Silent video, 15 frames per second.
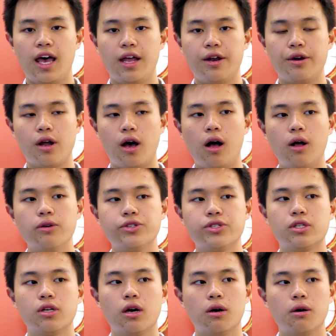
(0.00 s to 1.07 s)
and
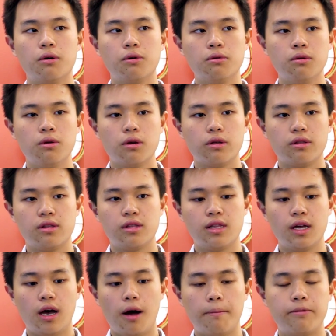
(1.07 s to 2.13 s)
also
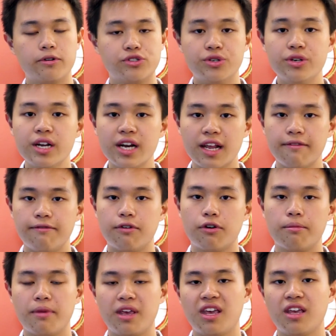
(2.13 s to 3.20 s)
the opportunity
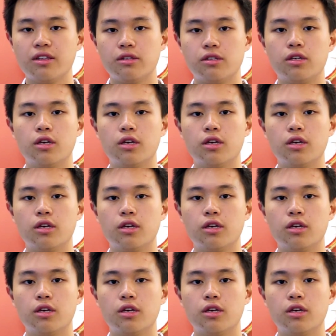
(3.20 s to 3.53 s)
for me